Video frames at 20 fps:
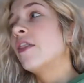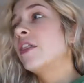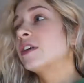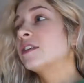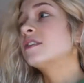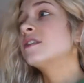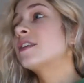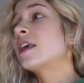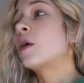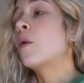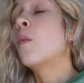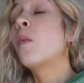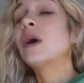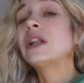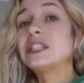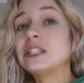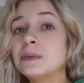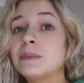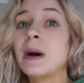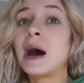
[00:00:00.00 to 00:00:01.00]
This is like
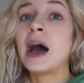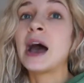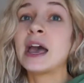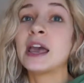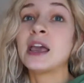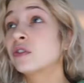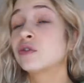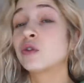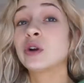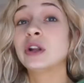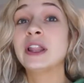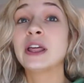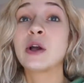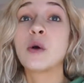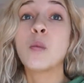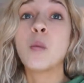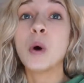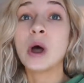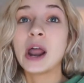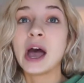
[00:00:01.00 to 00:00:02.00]
what to buy, sort of like
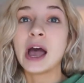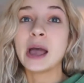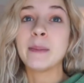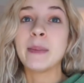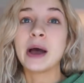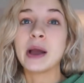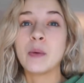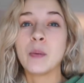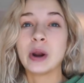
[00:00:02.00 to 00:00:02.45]
what I buy,